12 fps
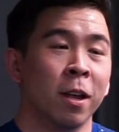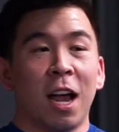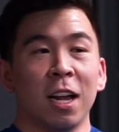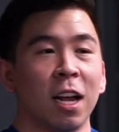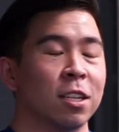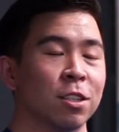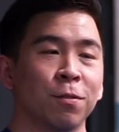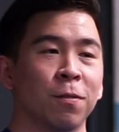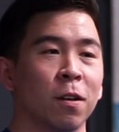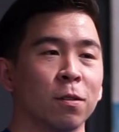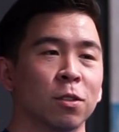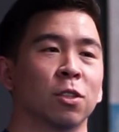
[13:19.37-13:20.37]
I just
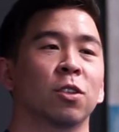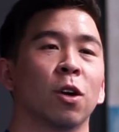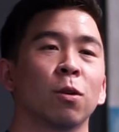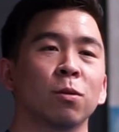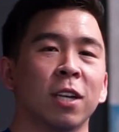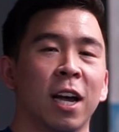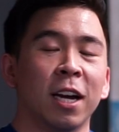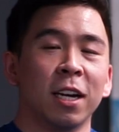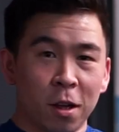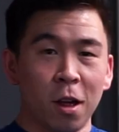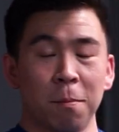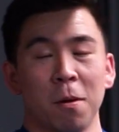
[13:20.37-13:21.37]
felt so
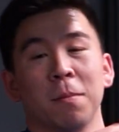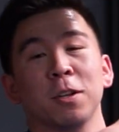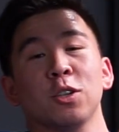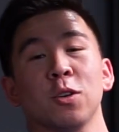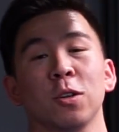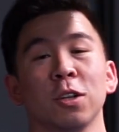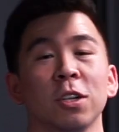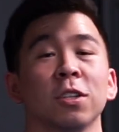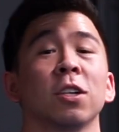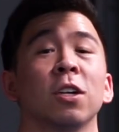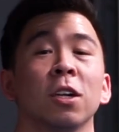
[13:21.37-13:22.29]
tight up on my shoulders,